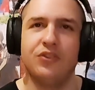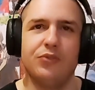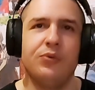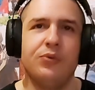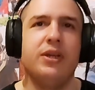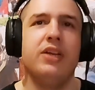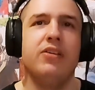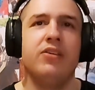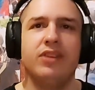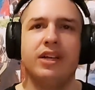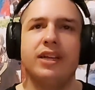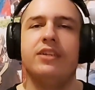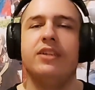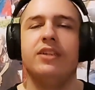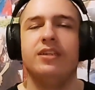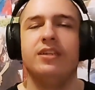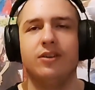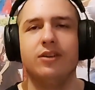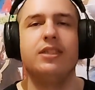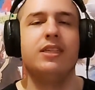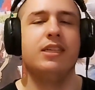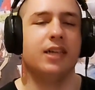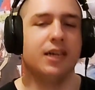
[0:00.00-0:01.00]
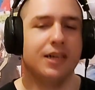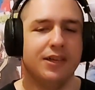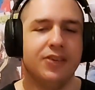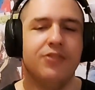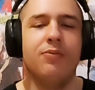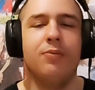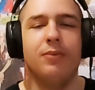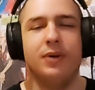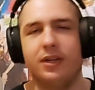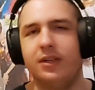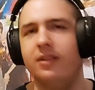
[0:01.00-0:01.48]
She really has like a
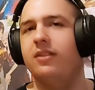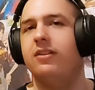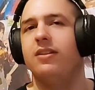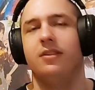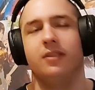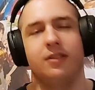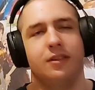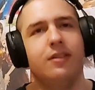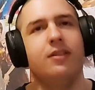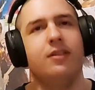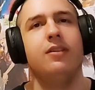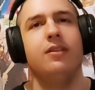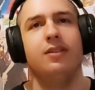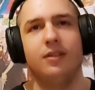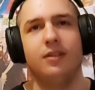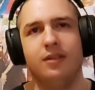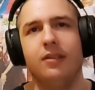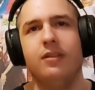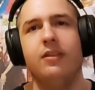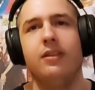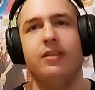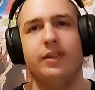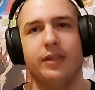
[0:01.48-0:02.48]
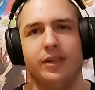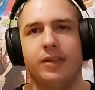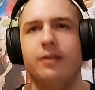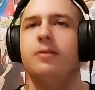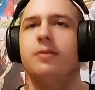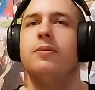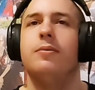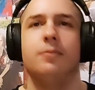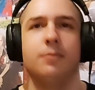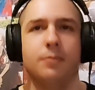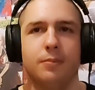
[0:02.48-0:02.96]
charisma. Yeah.
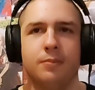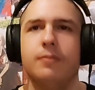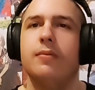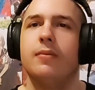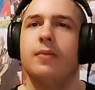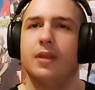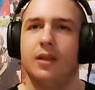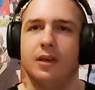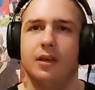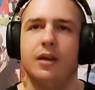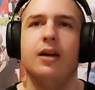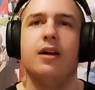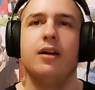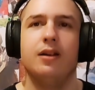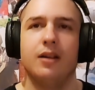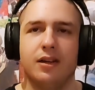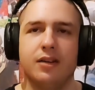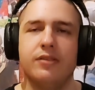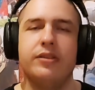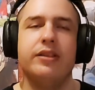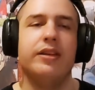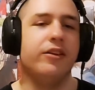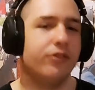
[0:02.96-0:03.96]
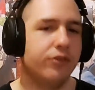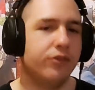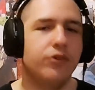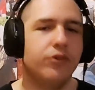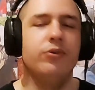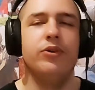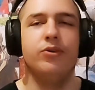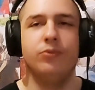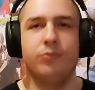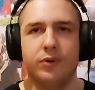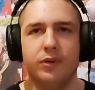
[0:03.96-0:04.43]
I think that's a
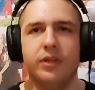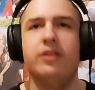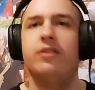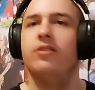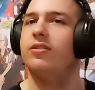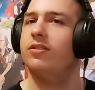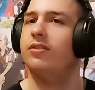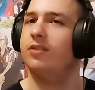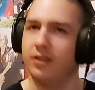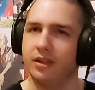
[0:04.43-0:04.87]
good way to put it.